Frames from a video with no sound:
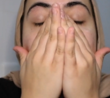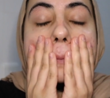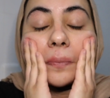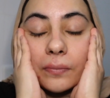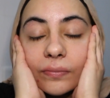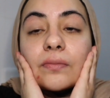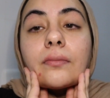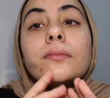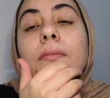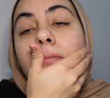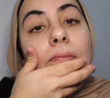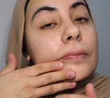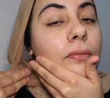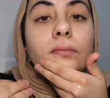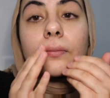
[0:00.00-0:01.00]
What else does this
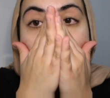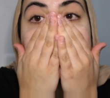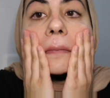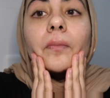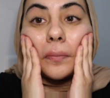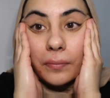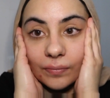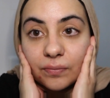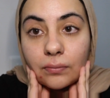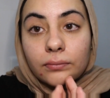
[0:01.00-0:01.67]
toner have in it?